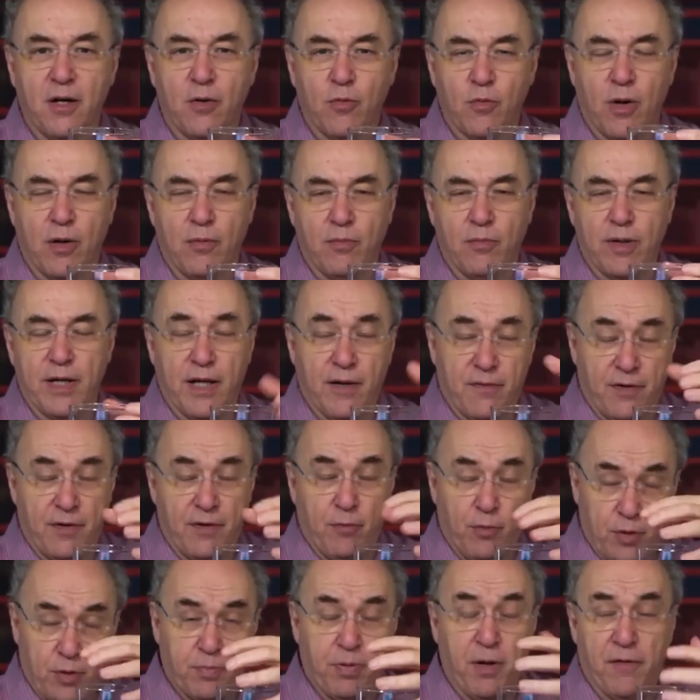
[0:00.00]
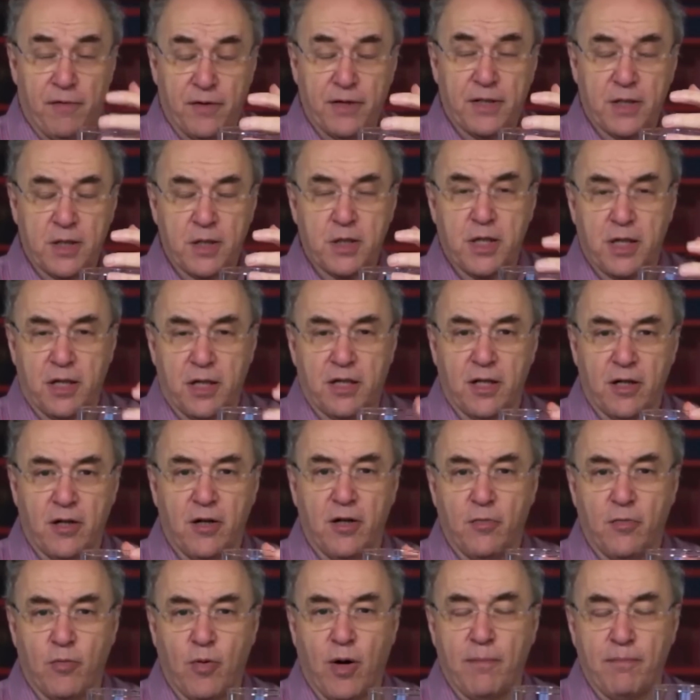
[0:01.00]
If it was perfectly
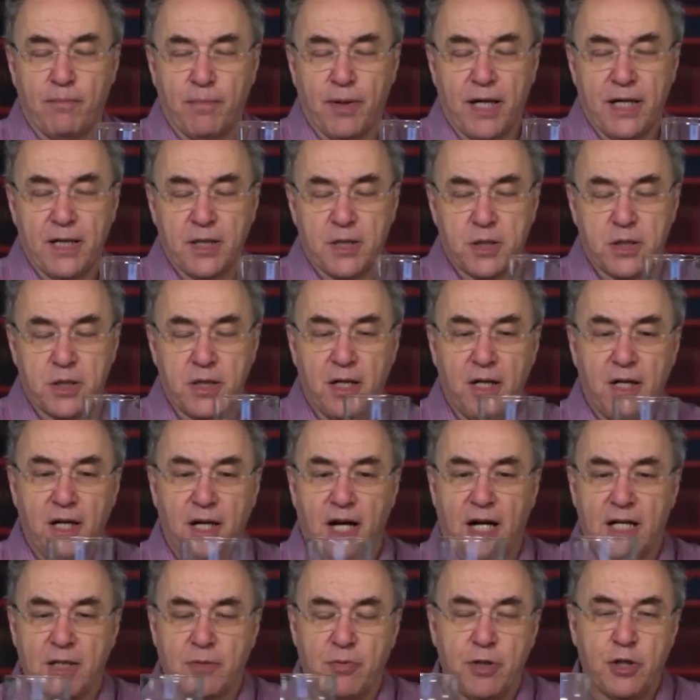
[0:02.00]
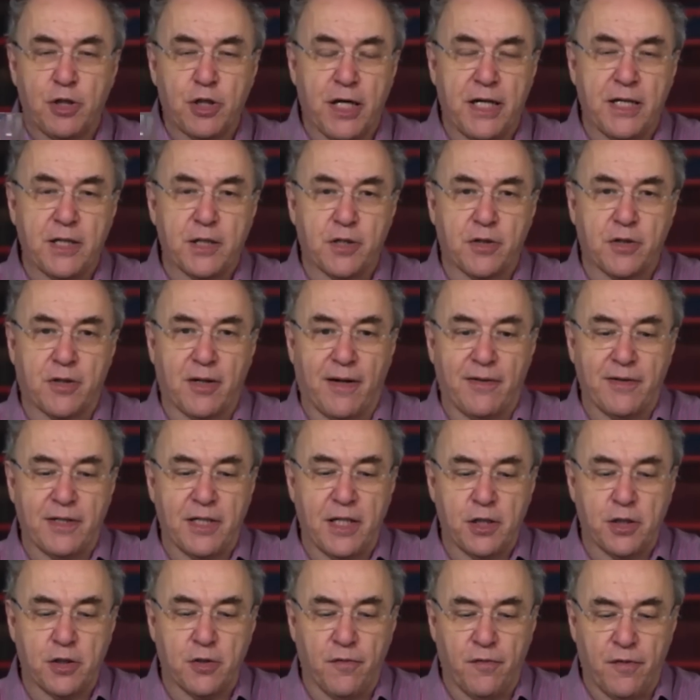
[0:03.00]
circular in one place, as we change the
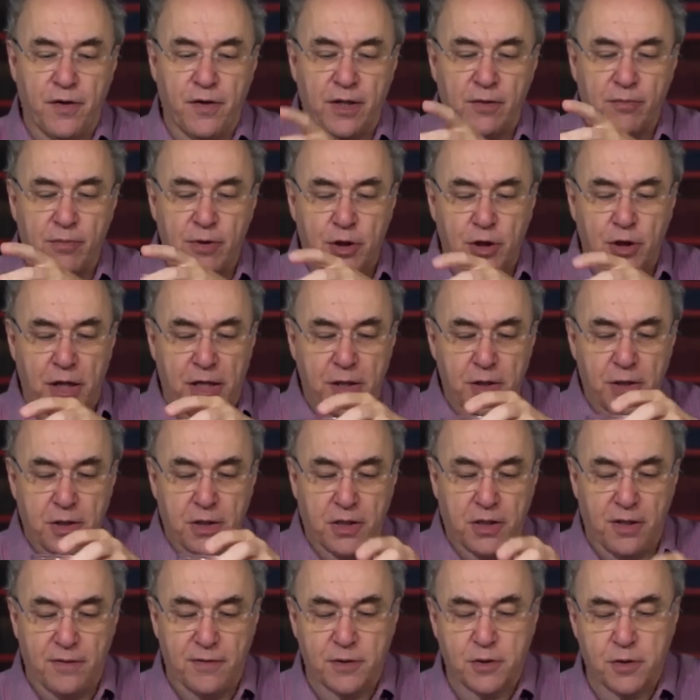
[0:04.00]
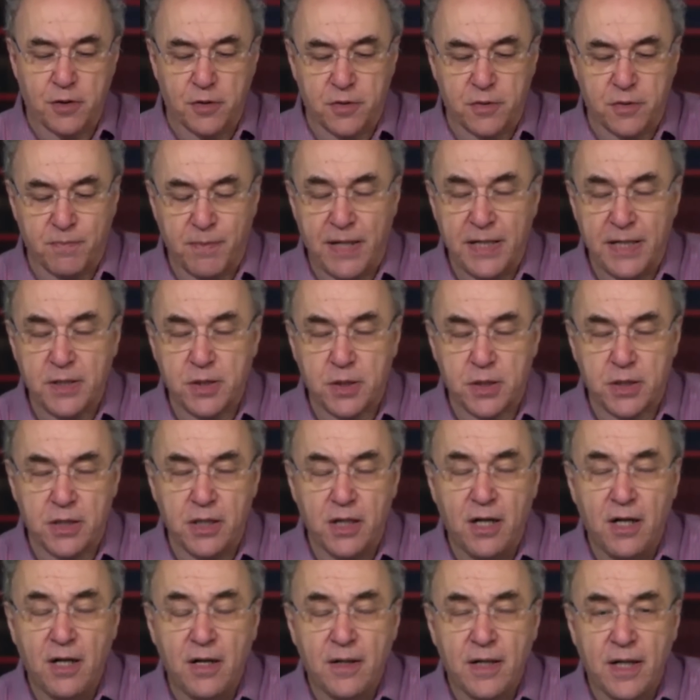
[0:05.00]
gravitational field, we change the curvature of space,
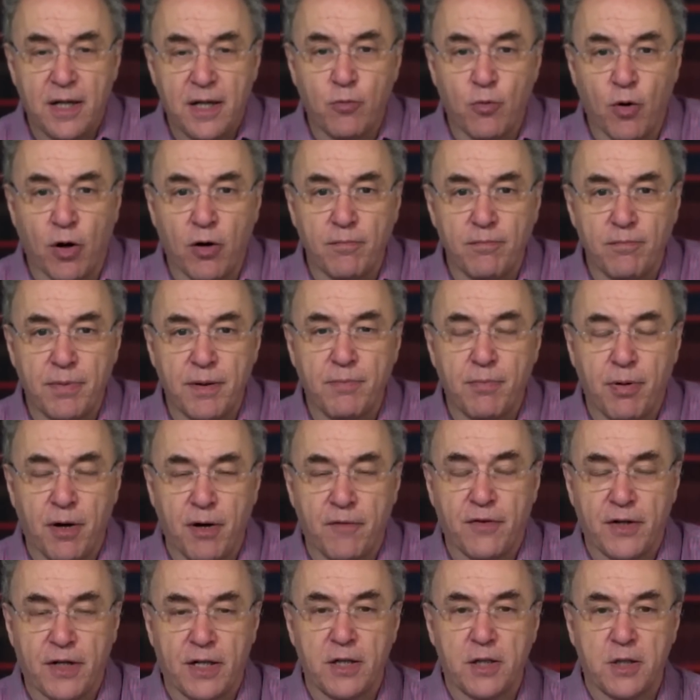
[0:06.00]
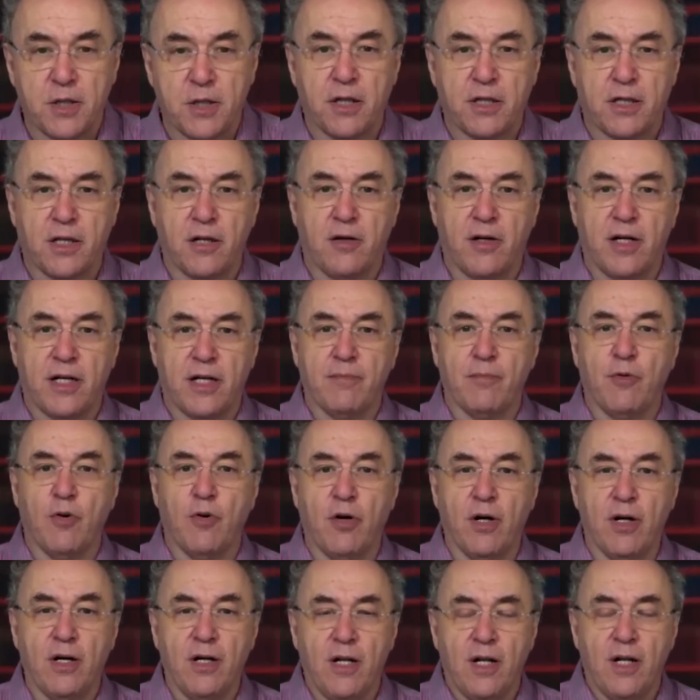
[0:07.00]
it won't be perfectly circular
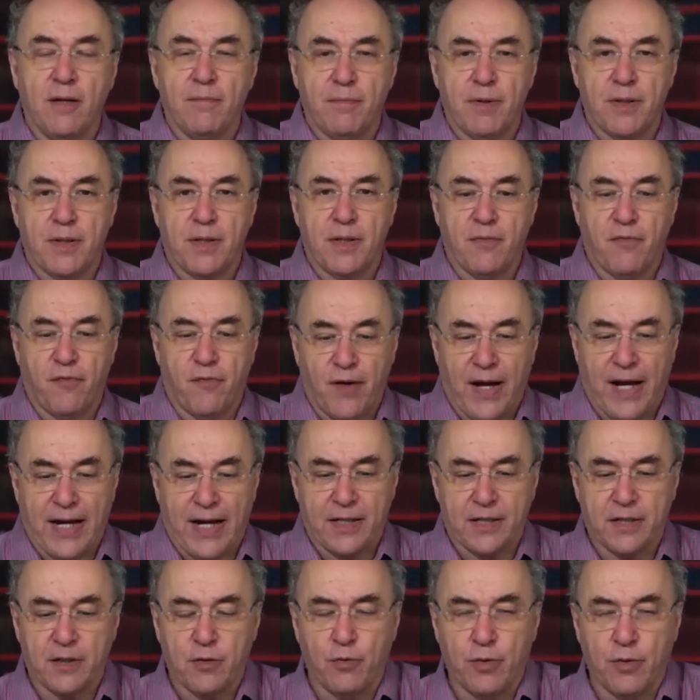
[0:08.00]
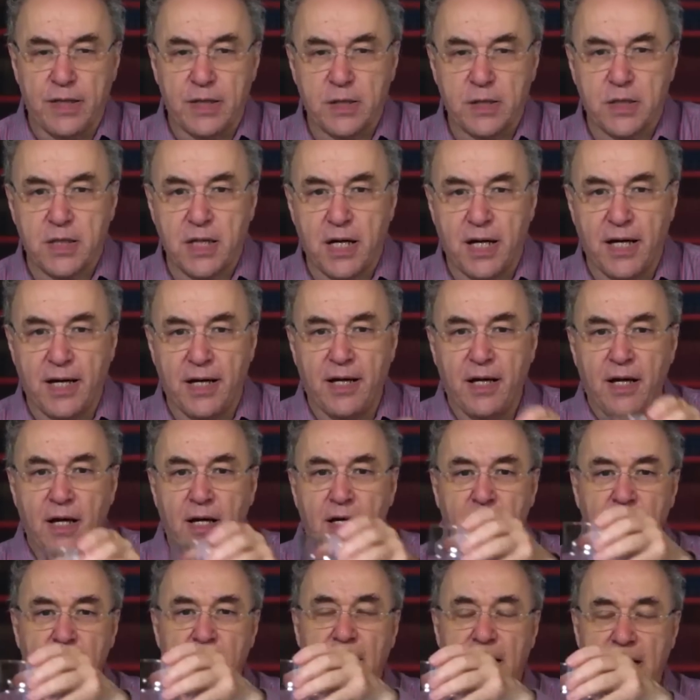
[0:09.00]
anymore. But the fact that we say,
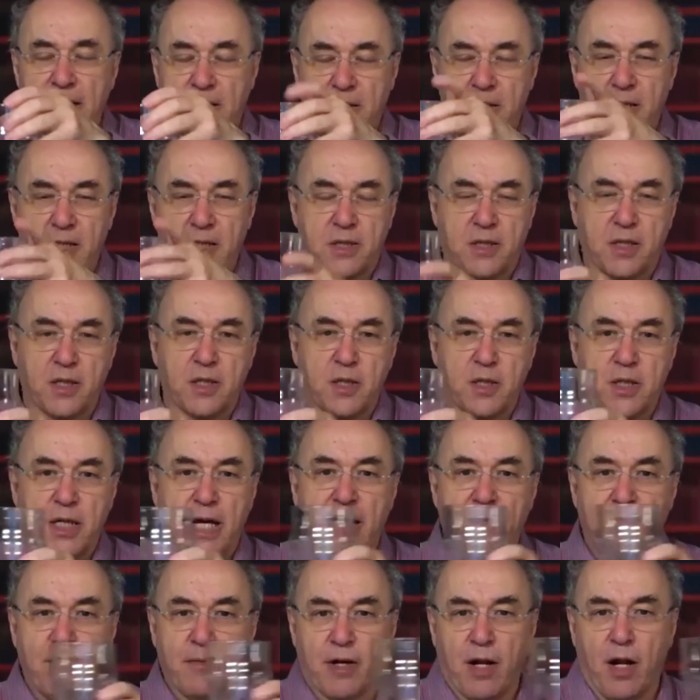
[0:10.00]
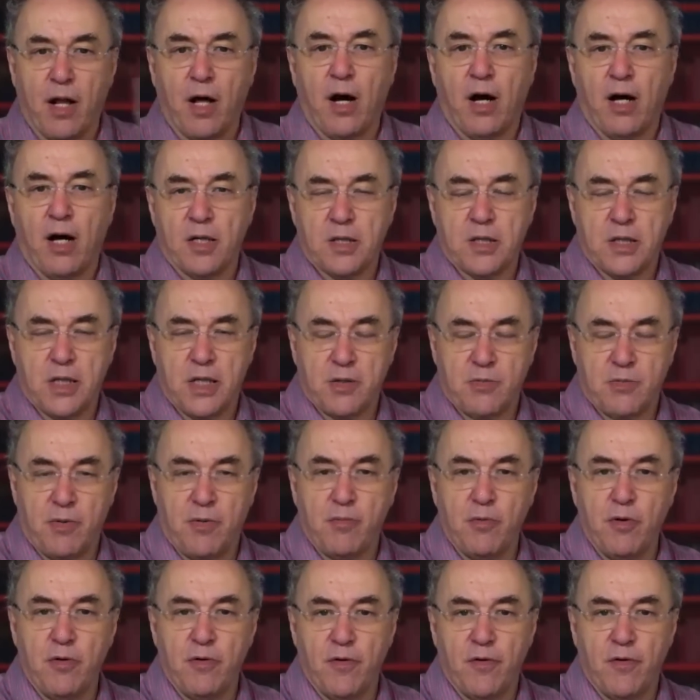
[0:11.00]
yes, it's the same glass as we
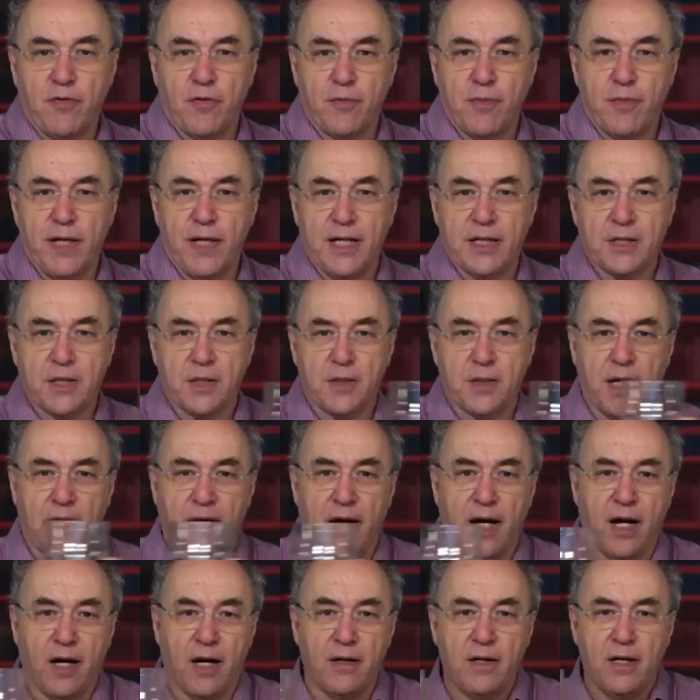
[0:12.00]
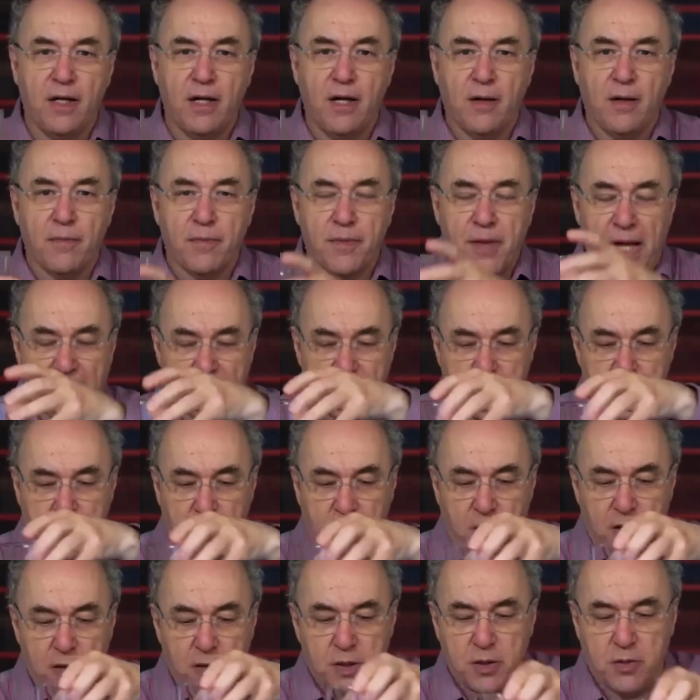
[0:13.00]
move it from here to there, that's a
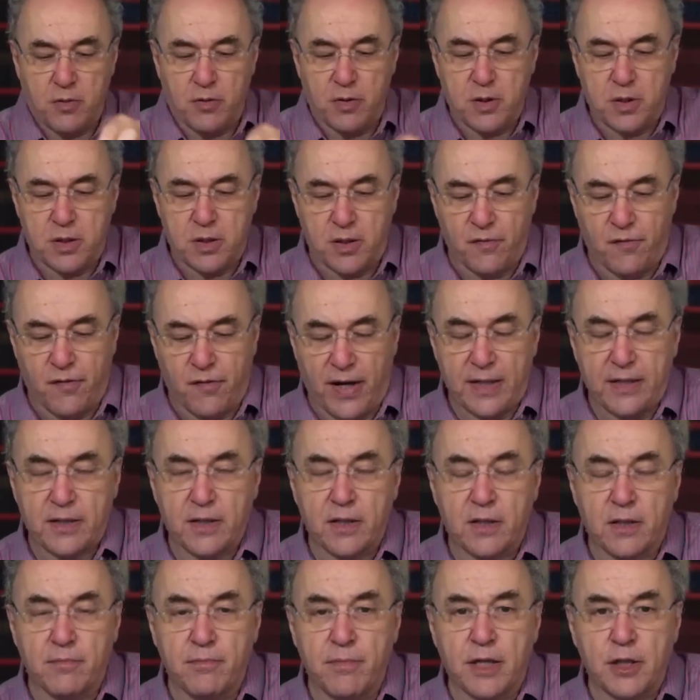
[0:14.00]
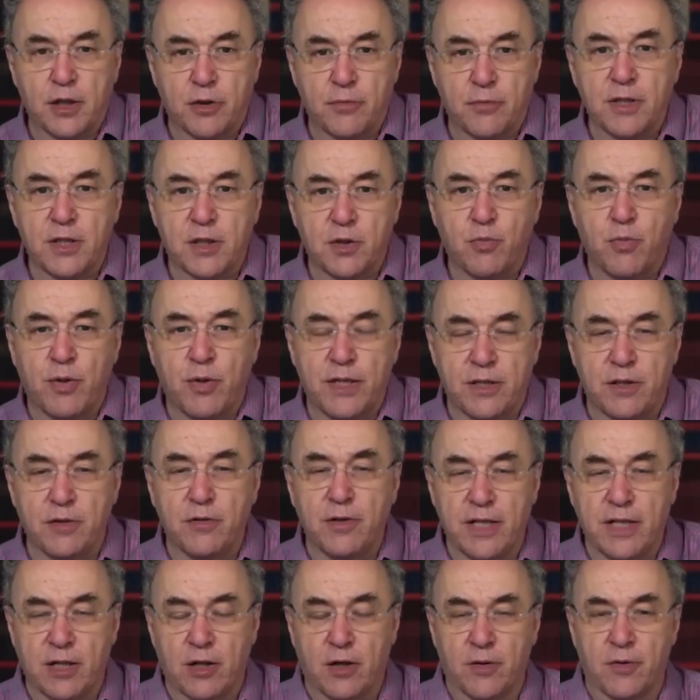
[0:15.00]
consequence of the fact that the measurements we're
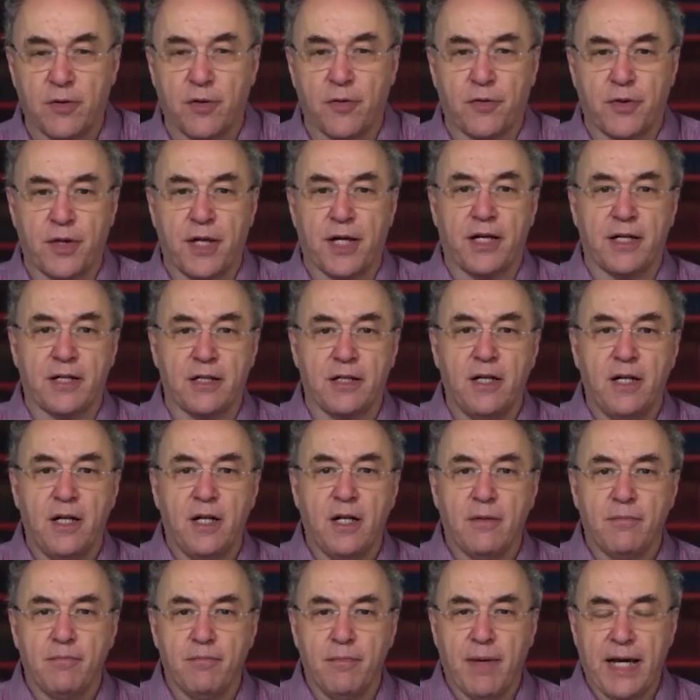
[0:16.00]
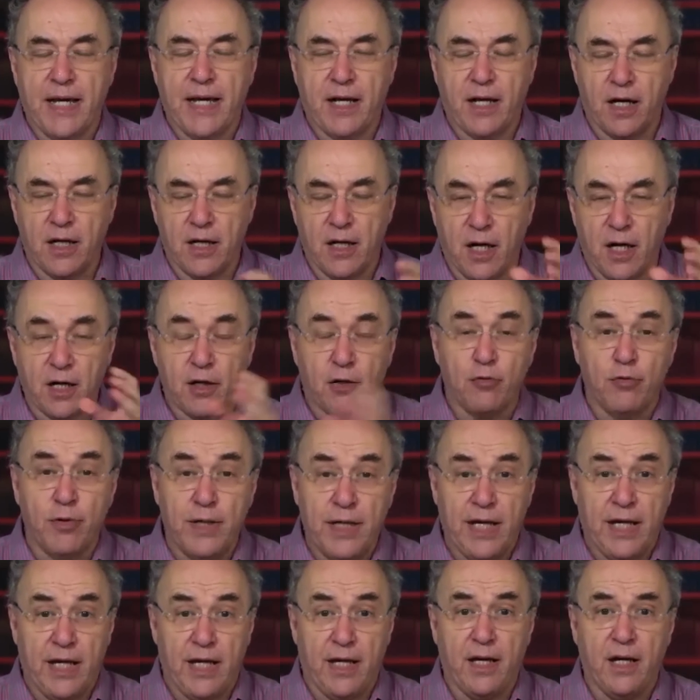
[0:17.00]
doing on the thing make
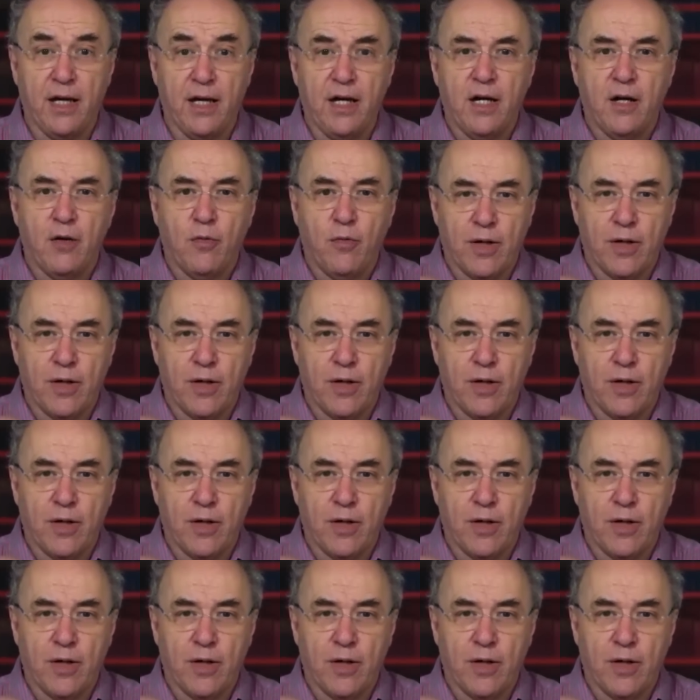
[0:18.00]
agree when